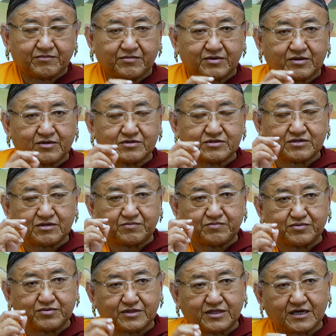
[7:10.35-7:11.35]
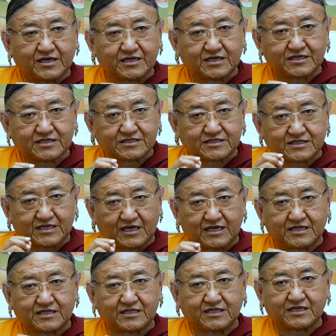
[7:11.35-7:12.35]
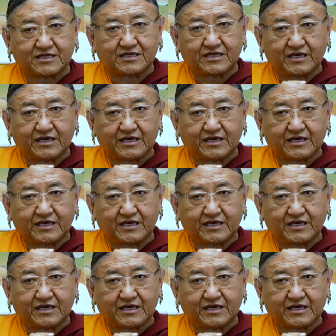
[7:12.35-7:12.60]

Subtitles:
because the Buddha has said that